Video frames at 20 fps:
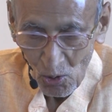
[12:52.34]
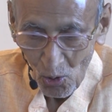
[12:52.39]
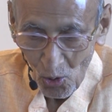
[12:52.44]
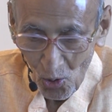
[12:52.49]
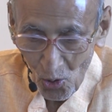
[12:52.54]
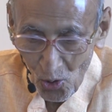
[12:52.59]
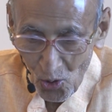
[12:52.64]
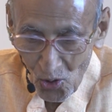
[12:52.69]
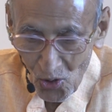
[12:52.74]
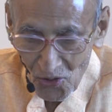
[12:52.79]

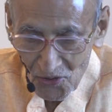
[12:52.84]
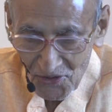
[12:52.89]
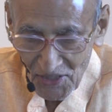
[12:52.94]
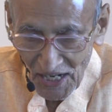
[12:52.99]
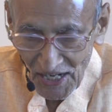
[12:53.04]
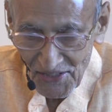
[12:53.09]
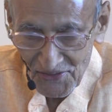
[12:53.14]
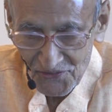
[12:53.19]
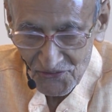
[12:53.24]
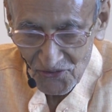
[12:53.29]
All
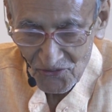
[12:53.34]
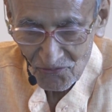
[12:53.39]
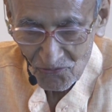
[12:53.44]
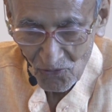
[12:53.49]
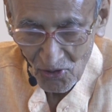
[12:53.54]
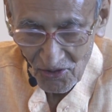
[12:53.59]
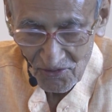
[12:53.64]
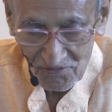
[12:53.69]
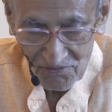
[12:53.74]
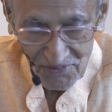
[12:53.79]
kinds of
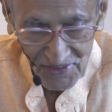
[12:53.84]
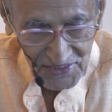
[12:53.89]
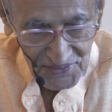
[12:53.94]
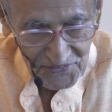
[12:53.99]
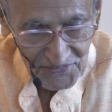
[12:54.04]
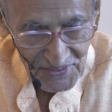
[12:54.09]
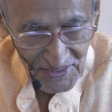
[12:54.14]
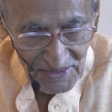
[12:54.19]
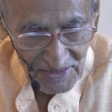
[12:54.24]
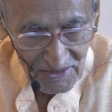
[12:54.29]

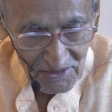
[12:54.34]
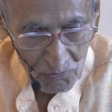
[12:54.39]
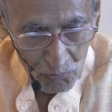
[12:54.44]
conflicting